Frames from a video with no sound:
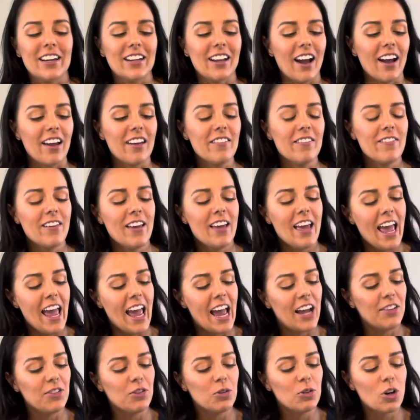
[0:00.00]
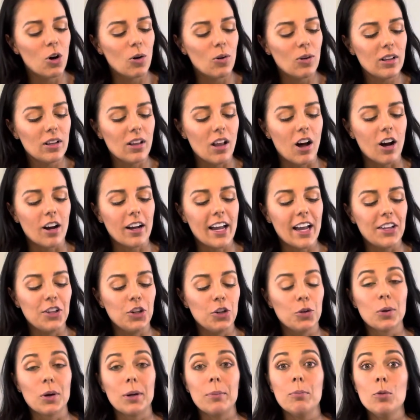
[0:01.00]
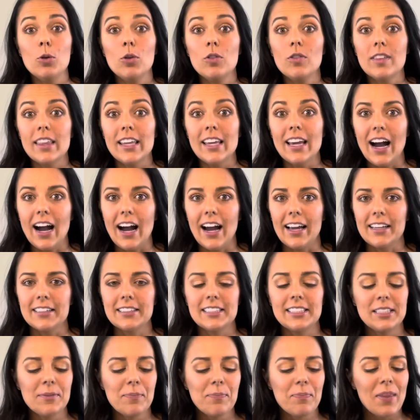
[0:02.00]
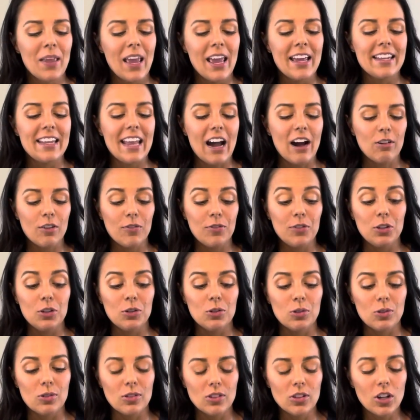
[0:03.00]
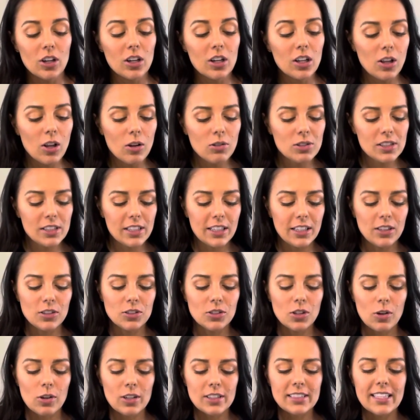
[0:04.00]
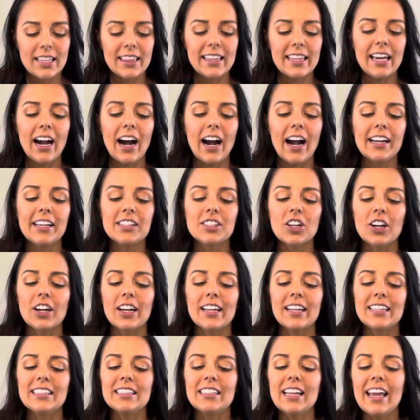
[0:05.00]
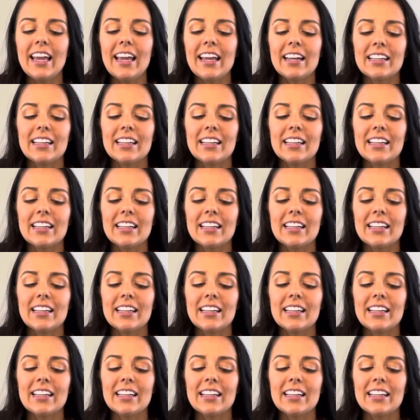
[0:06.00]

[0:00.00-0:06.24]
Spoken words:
knife and you go along and you remove the eyes. Now, if you look closely, you'll notice that the eyes are in